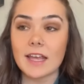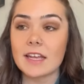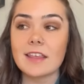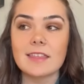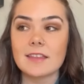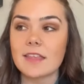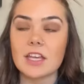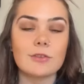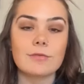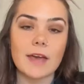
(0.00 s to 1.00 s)
anything that
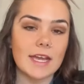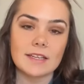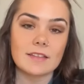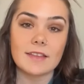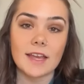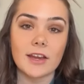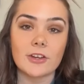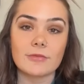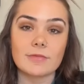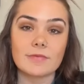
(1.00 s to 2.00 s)
you find in
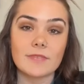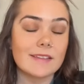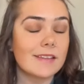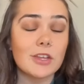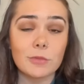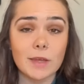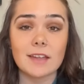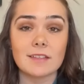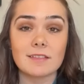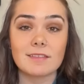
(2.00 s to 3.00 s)
there is
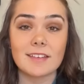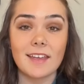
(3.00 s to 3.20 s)
human.